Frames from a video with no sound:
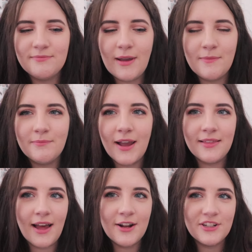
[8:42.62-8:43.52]
My
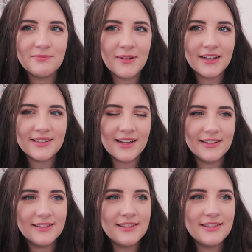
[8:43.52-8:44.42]
logic makes
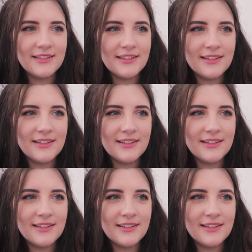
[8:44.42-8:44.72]
sense.